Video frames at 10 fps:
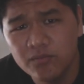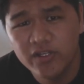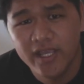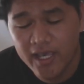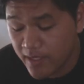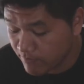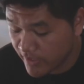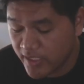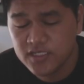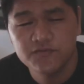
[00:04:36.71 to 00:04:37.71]
them when I had
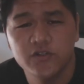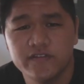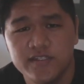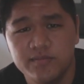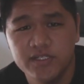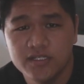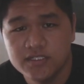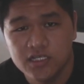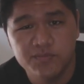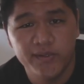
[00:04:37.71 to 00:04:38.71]
my S14
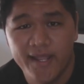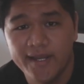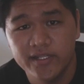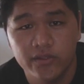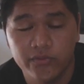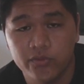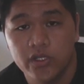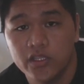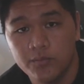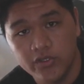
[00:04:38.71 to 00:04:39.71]
because I was planning on
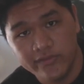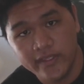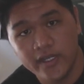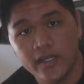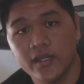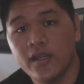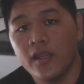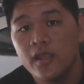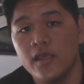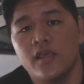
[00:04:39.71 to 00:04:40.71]
throwing them on there.
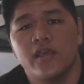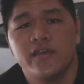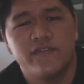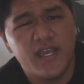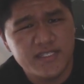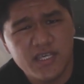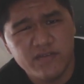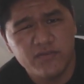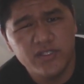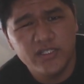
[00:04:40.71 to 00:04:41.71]
If you guys
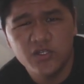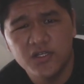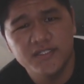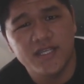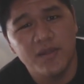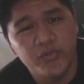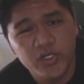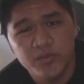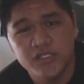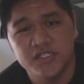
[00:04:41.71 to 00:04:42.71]
haven't really noticed, I'm
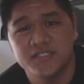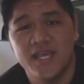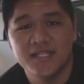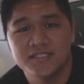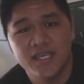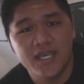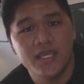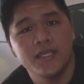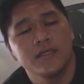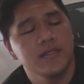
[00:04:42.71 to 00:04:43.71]
pretty much a stance
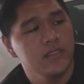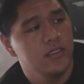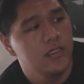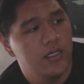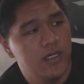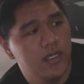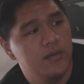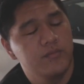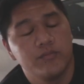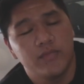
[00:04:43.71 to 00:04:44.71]
guy.
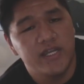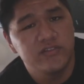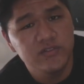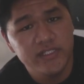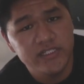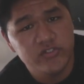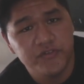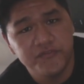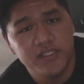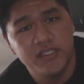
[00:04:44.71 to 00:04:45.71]
I do like
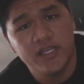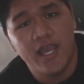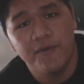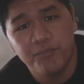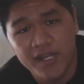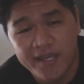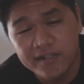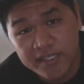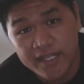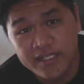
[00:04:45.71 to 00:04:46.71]
drifting. I plan
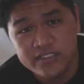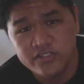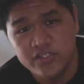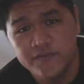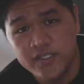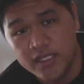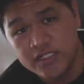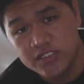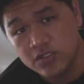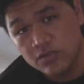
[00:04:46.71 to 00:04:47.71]
on getting into drifting. I
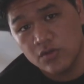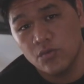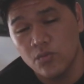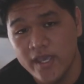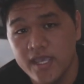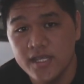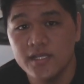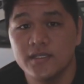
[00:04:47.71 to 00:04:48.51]
just don't know when.